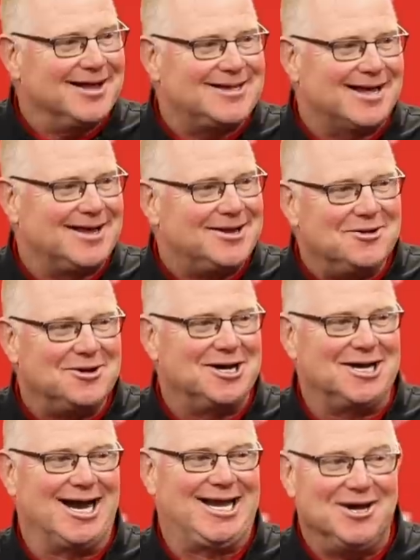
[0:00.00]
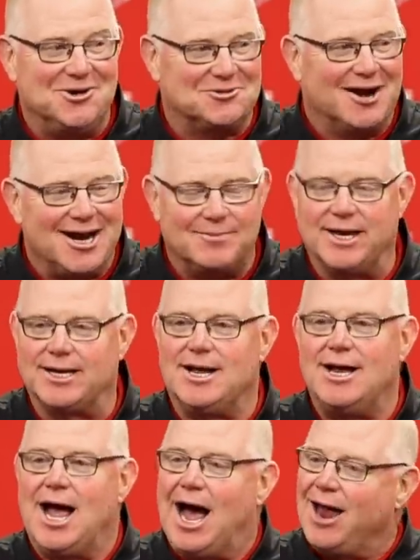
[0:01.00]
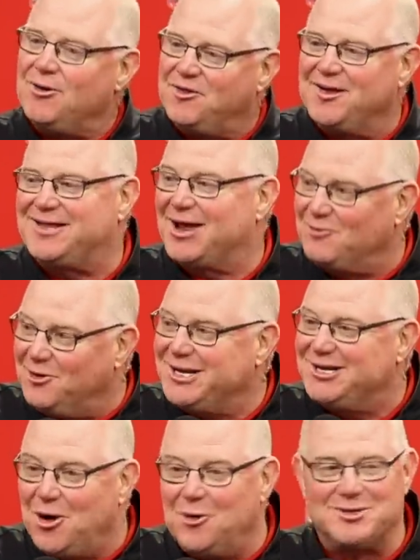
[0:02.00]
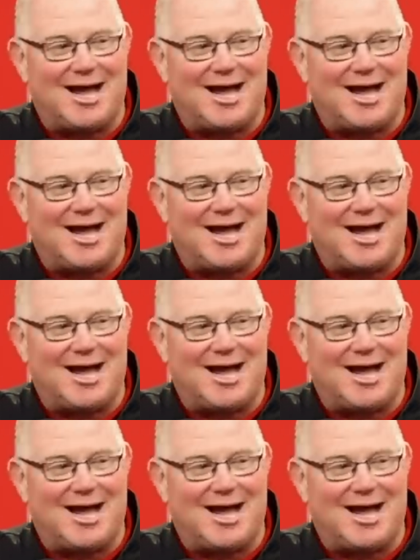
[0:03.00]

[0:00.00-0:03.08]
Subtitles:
like that? They know they're going to get killed, right? I'm like, I don't think they really know